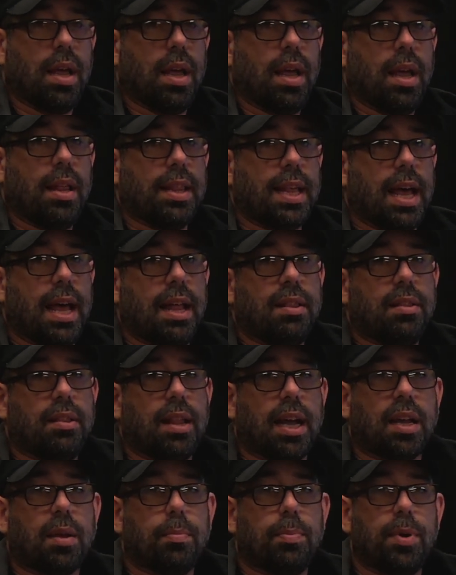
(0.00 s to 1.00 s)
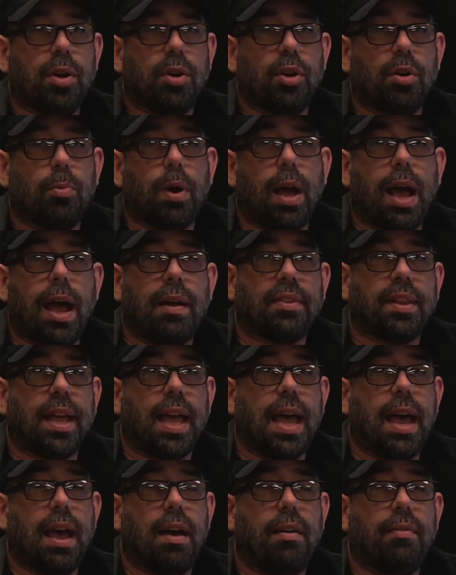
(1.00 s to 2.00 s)
And that computer will have to
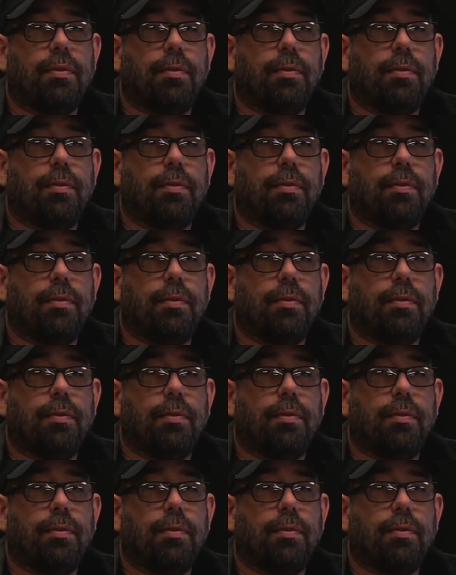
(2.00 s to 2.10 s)
have,